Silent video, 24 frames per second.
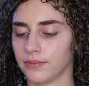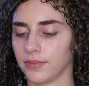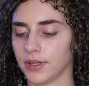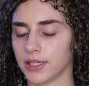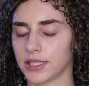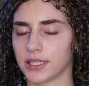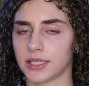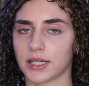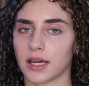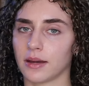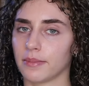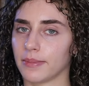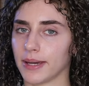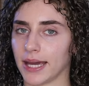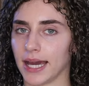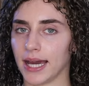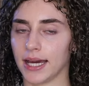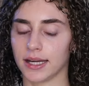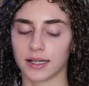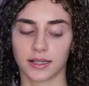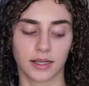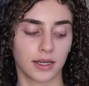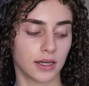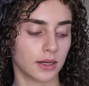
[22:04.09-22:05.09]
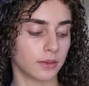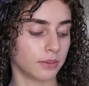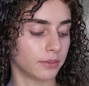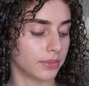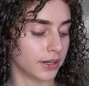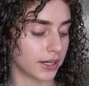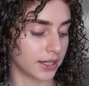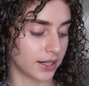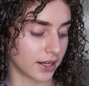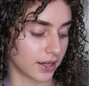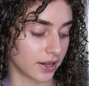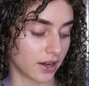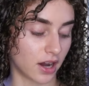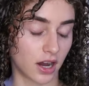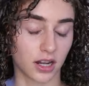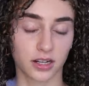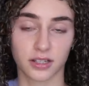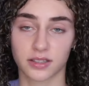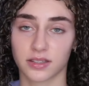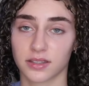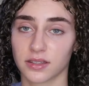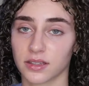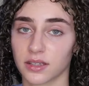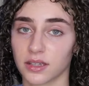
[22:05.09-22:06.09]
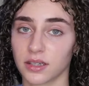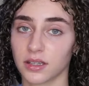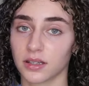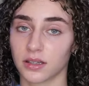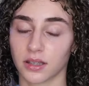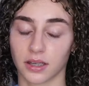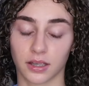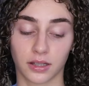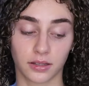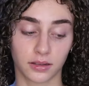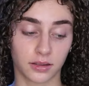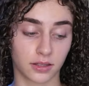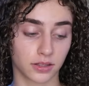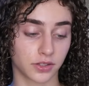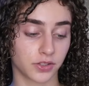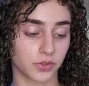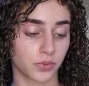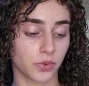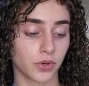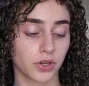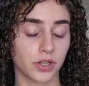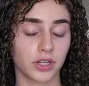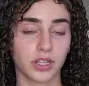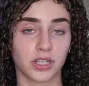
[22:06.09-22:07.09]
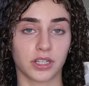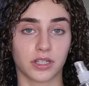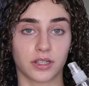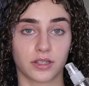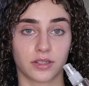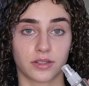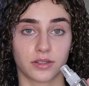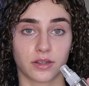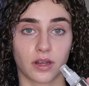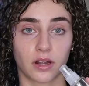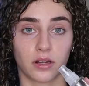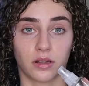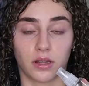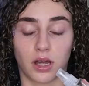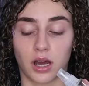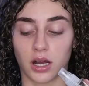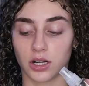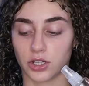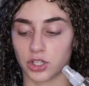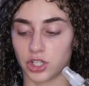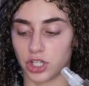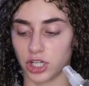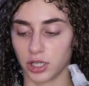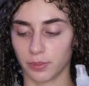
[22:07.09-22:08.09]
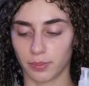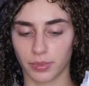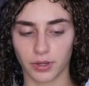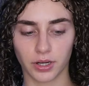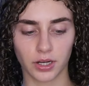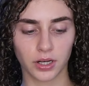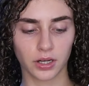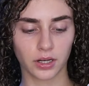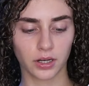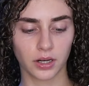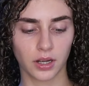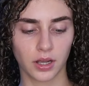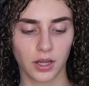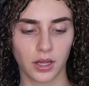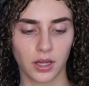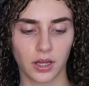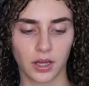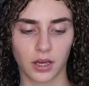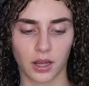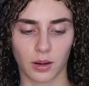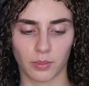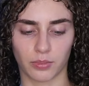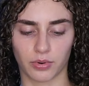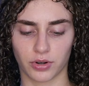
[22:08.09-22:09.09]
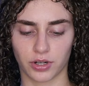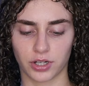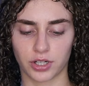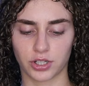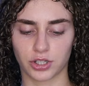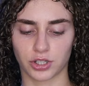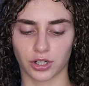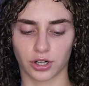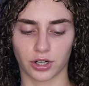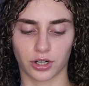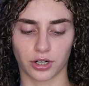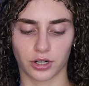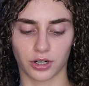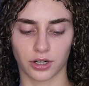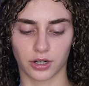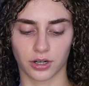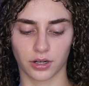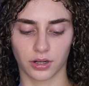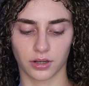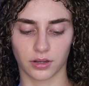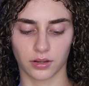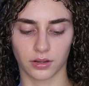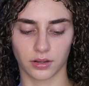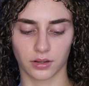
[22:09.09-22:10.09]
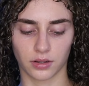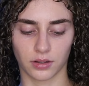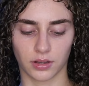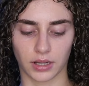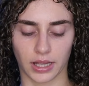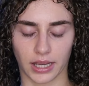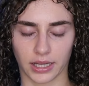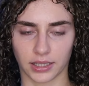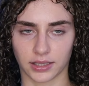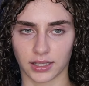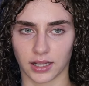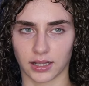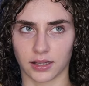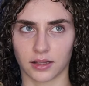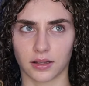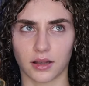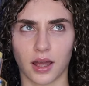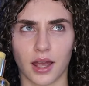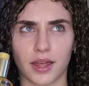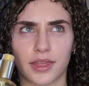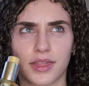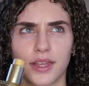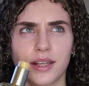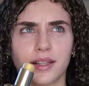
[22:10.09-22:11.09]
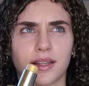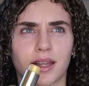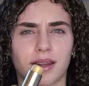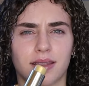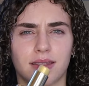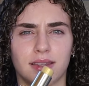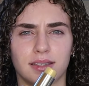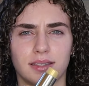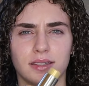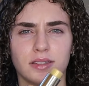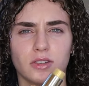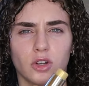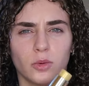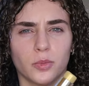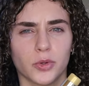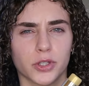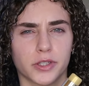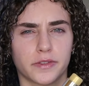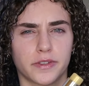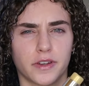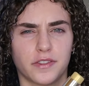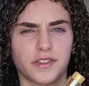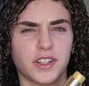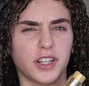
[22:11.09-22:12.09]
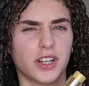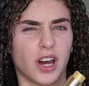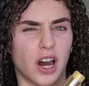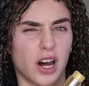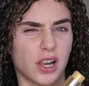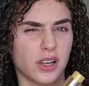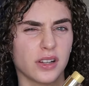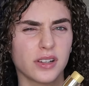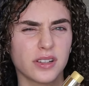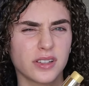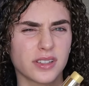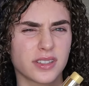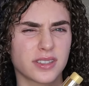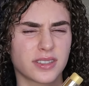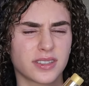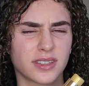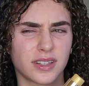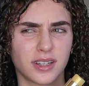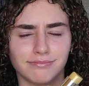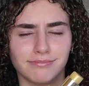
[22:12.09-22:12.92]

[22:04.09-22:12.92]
It's not bad, but I honestly, like, this one is a lot cheaper. I'm pretty sure, like, that I think that this is almost $50.